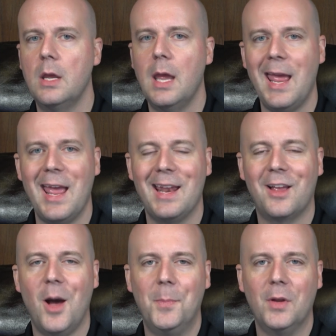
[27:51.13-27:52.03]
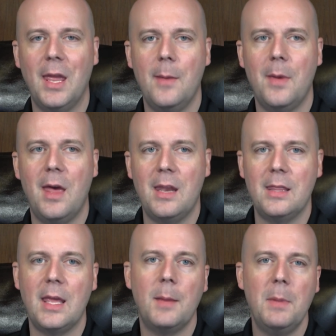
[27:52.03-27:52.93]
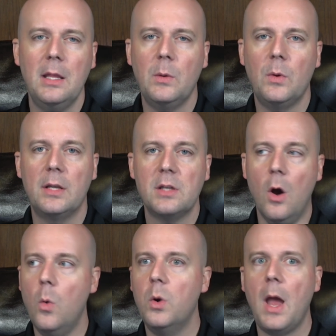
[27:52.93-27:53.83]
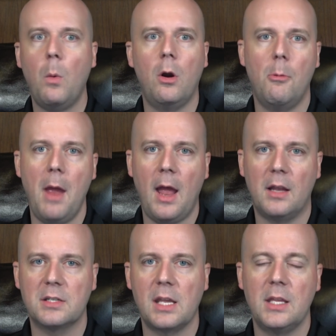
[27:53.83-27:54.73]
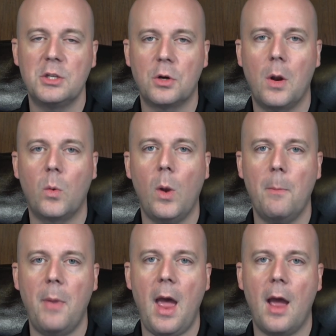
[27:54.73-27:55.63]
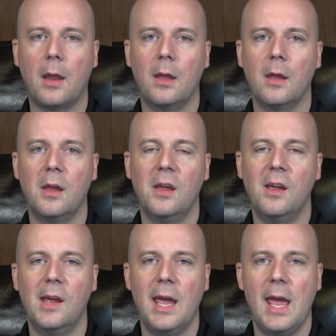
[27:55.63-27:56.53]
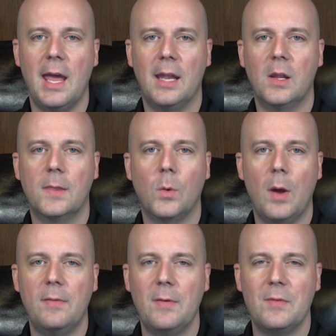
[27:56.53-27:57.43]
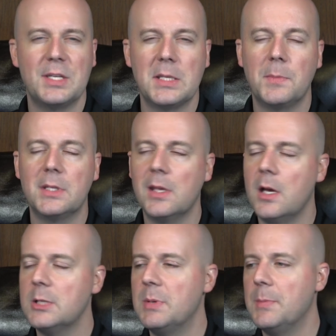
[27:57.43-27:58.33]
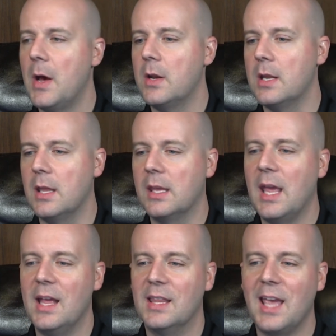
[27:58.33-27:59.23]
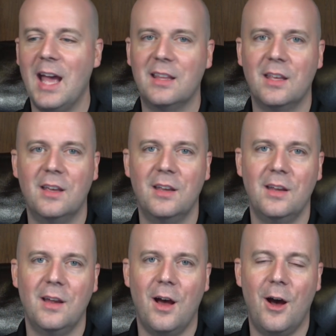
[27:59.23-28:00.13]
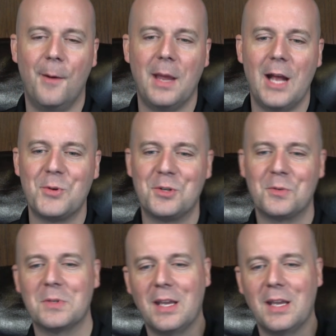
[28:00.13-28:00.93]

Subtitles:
and a couple came in and they immediately realized, oh, we're not wearing a mask. And they turned around and went back. And the wife even said something to the husband about it. And the guy at the cash register was like,